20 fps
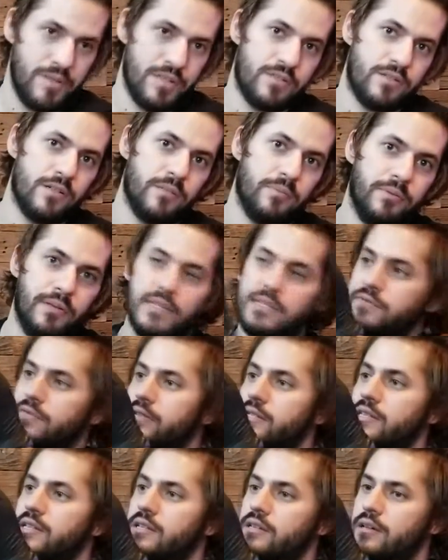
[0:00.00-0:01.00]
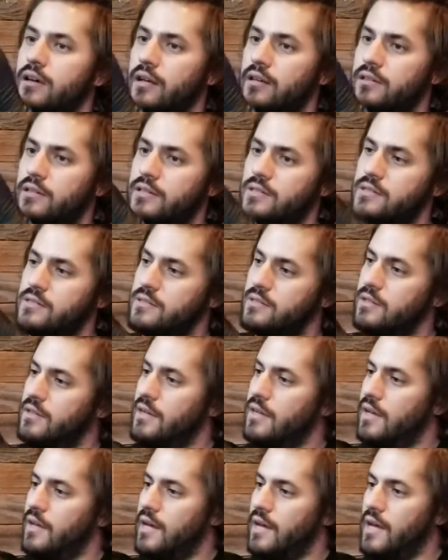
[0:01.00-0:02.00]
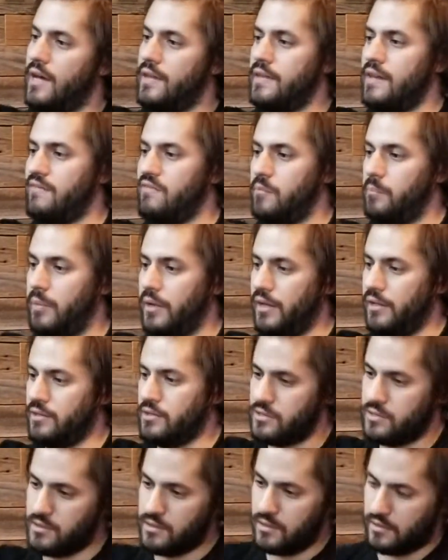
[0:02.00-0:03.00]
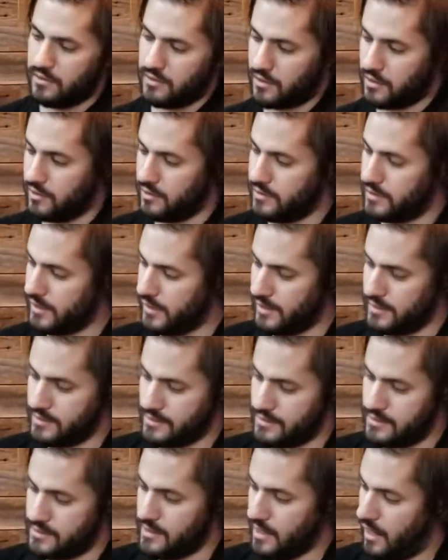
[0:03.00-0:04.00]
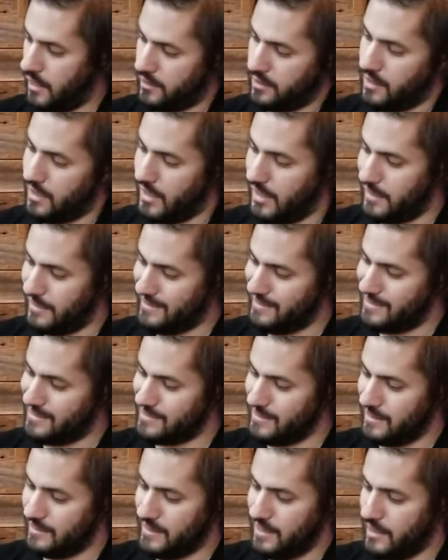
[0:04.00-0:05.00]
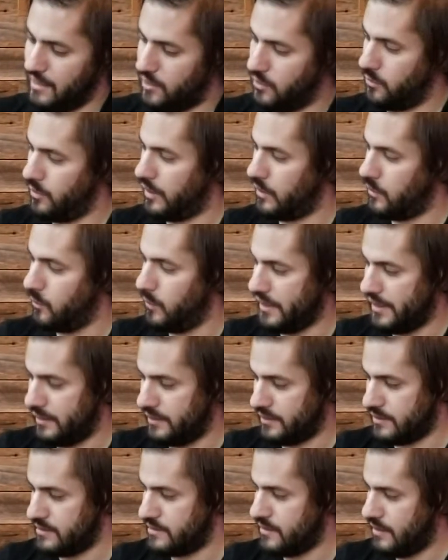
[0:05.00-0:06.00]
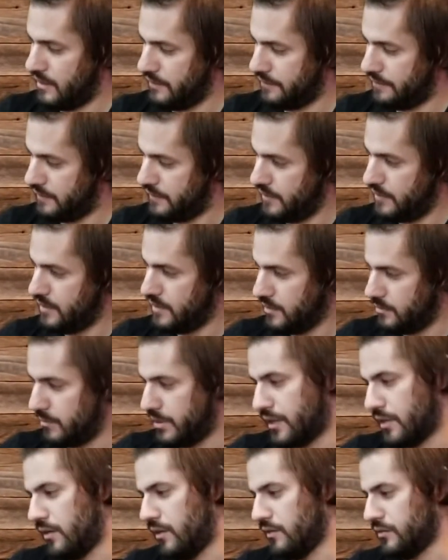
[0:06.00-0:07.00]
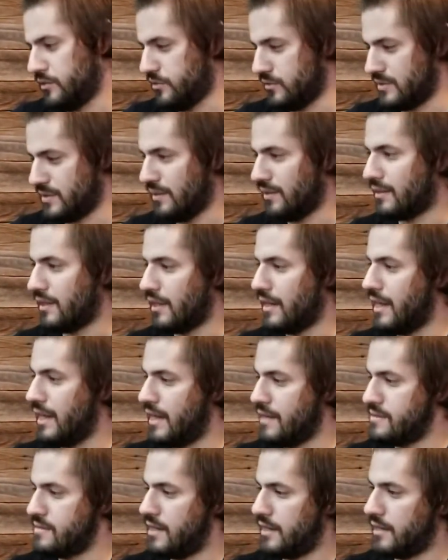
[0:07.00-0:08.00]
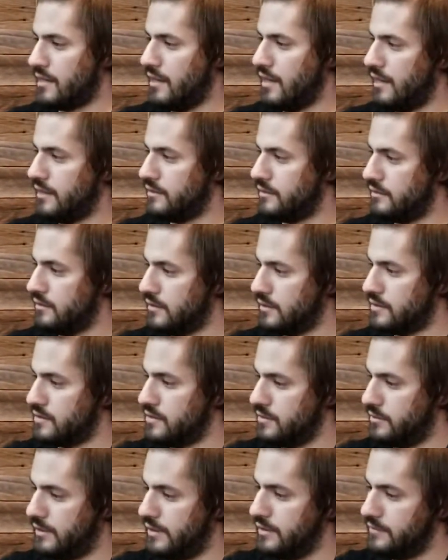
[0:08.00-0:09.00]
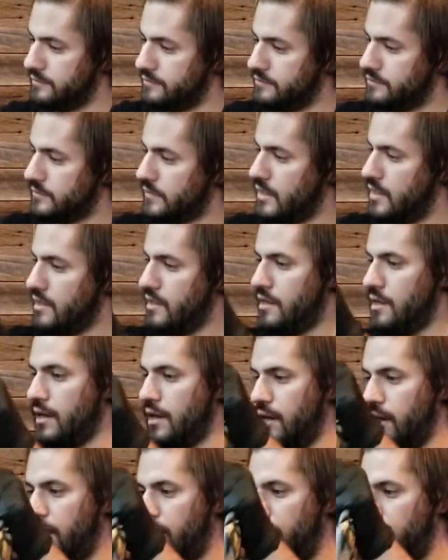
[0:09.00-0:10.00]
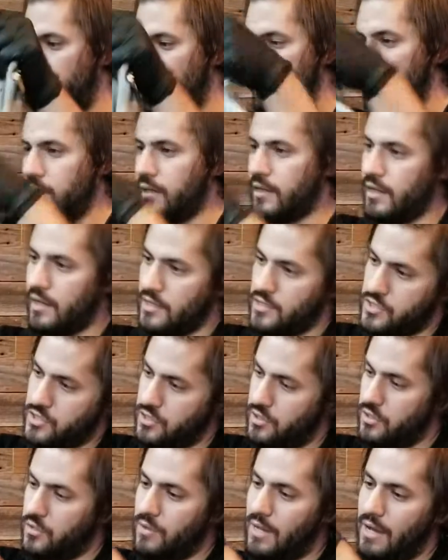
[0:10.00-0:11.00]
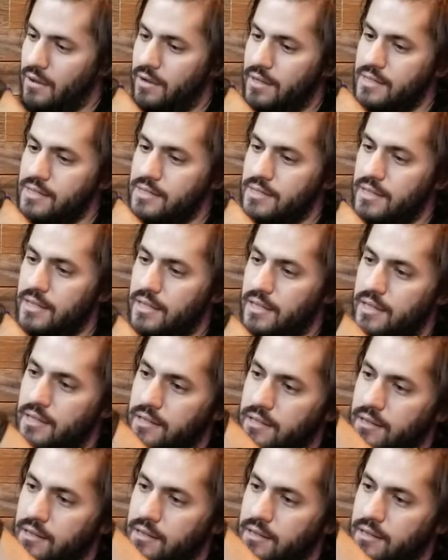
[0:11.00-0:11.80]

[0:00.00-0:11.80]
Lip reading: Surplus for $10. They have a bunch. The good thing is it's not cotton, it's like that quick wicking stuff, but it also still kind of has that cotton look to it. And I'm going to kind of show you how I did